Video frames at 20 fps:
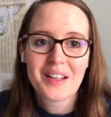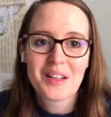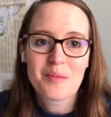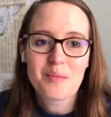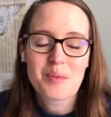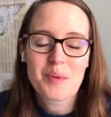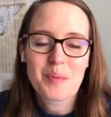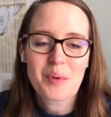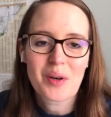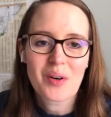
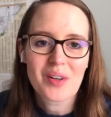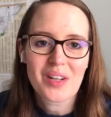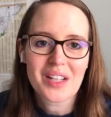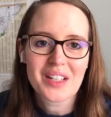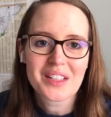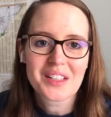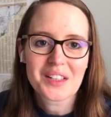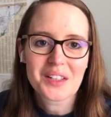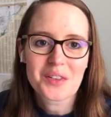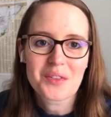people going out in
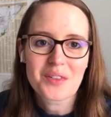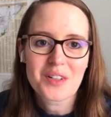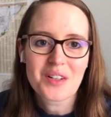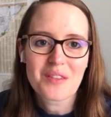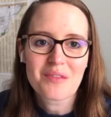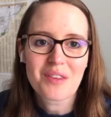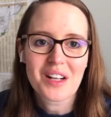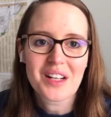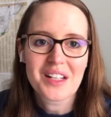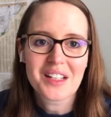the country and
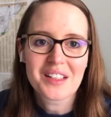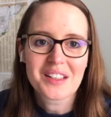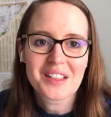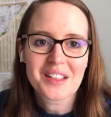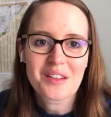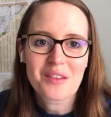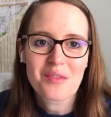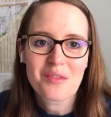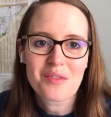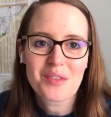finding
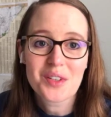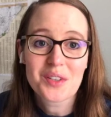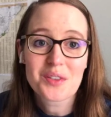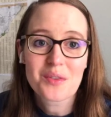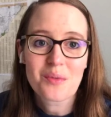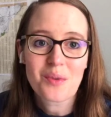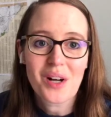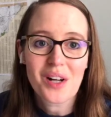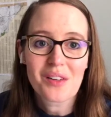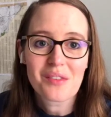like fields
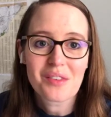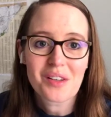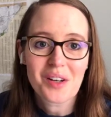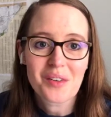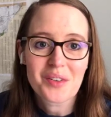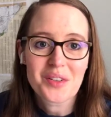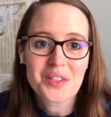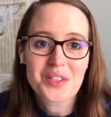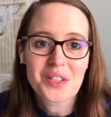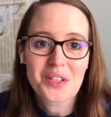of
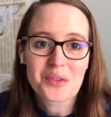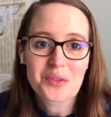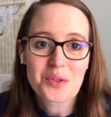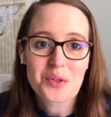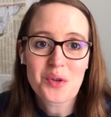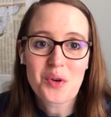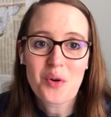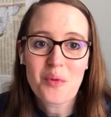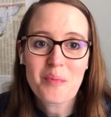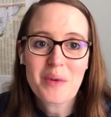wildflowers, and there's
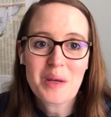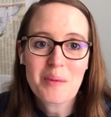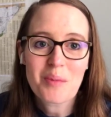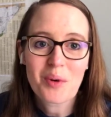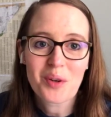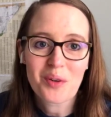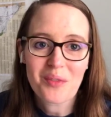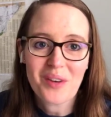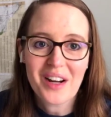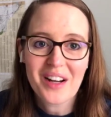no people
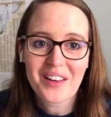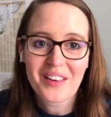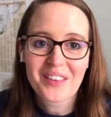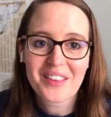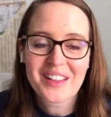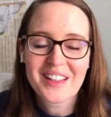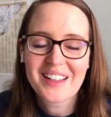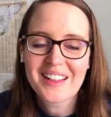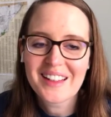around,